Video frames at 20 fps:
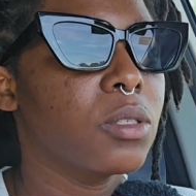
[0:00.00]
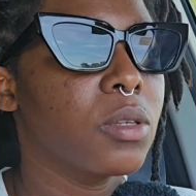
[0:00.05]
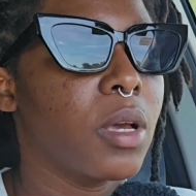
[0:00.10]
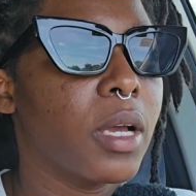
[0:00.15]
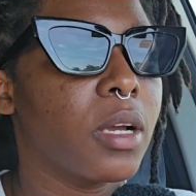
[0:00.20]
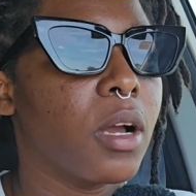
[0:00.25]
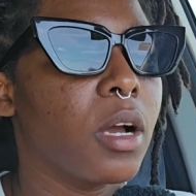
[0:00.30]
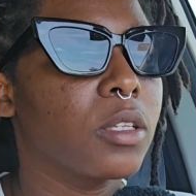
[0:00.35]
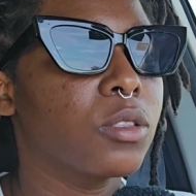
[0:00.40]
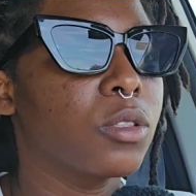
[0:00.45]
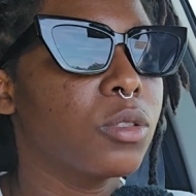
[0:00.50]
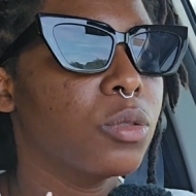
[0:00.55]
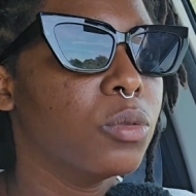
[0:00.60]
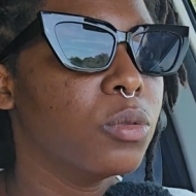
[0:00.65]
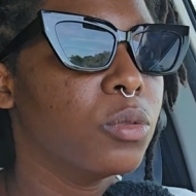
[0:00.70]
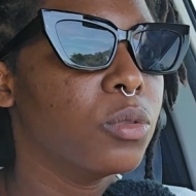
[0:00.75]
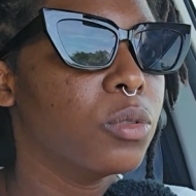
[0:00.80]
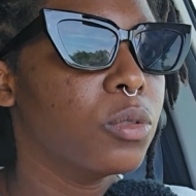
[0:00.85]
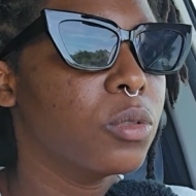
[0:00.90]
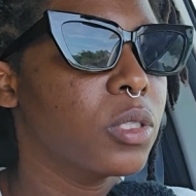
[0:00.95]
So I got
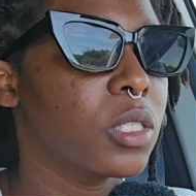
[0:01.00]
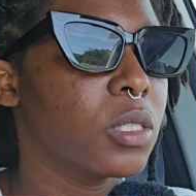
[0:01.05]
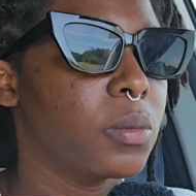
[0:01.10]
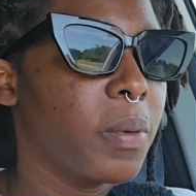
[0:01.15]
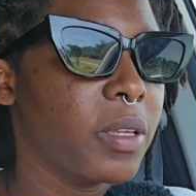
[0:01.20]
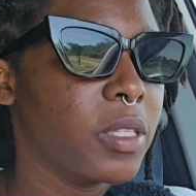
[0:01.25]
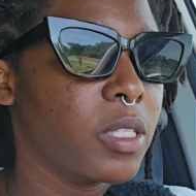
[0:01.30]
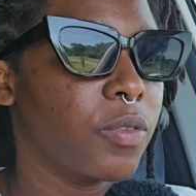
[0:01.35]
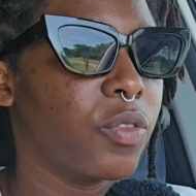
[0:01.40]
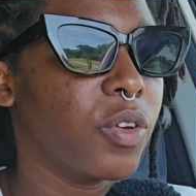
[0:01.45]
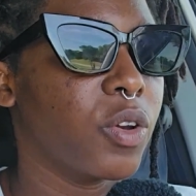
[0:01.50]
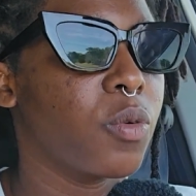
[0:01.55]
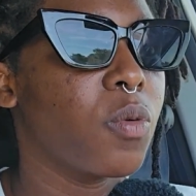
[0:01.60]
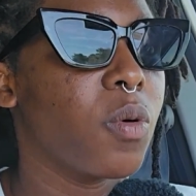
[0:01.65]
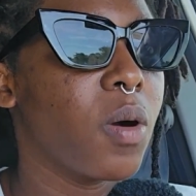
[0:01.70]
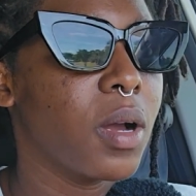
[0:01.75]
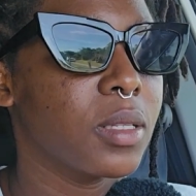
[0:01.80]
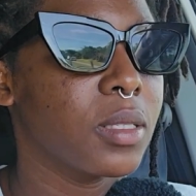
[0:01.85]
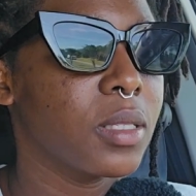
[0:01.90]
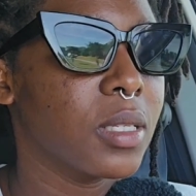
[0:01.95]
2 specific
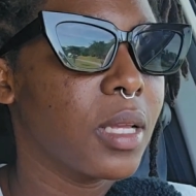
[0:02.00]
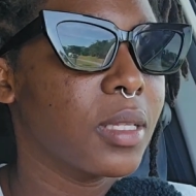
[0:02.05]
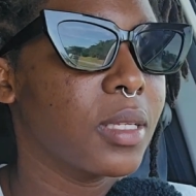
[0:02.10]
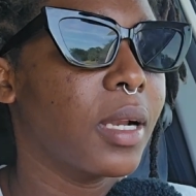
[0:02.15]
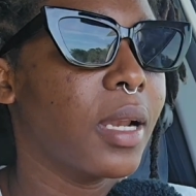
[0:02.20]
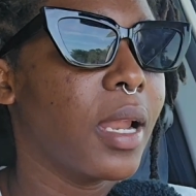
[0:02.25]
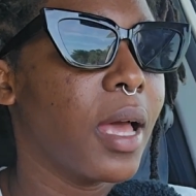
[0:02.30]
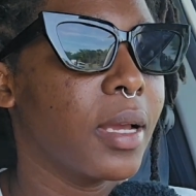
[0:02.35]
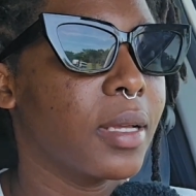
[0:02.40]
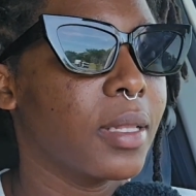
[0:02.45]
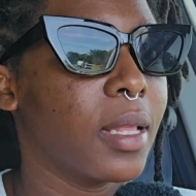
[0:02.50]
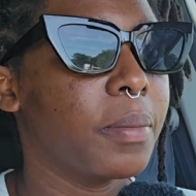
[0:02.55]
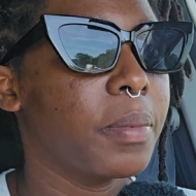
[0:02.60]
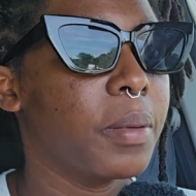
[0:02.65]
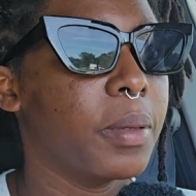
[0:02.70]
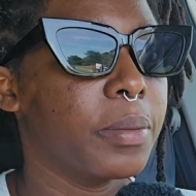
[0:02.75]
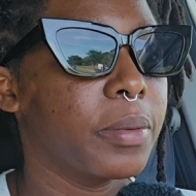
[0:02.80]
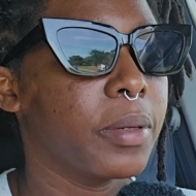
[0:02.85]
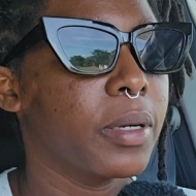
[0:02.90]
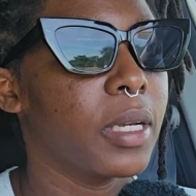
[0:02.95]
ones that I like that
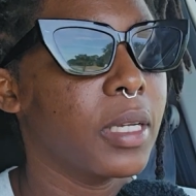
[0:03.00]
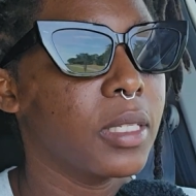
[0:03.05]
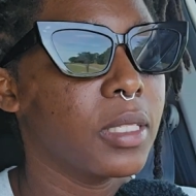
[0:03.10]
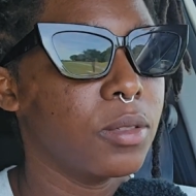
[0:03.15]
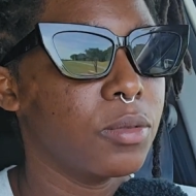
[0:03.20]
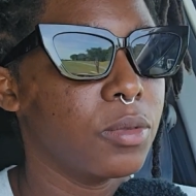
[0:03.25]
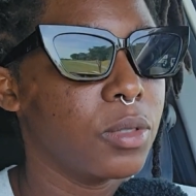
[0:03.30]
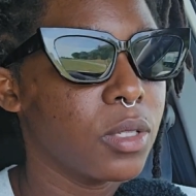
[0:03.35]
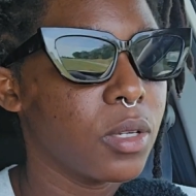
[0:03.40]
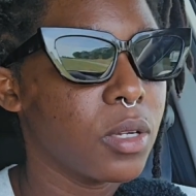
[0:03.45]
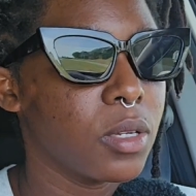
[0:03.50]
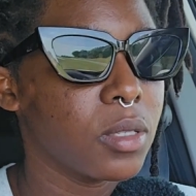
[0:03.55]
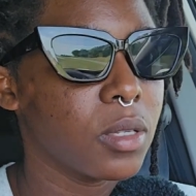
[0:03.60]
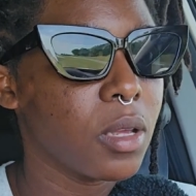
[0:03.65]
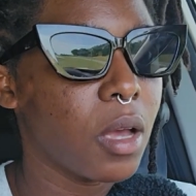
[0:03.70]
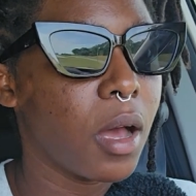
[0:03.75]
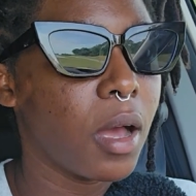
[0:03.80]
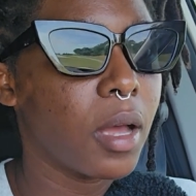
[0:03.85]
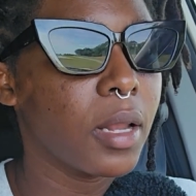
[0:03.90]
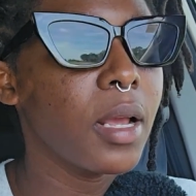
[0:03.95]
people are getting results
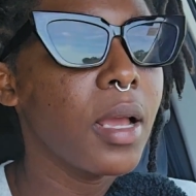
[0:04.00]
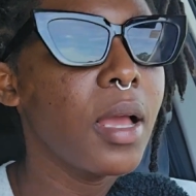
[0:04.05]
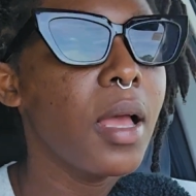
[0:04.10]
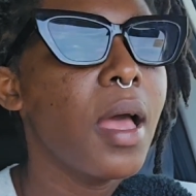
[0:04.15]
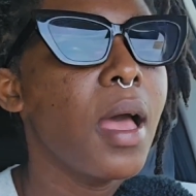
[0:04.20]
on.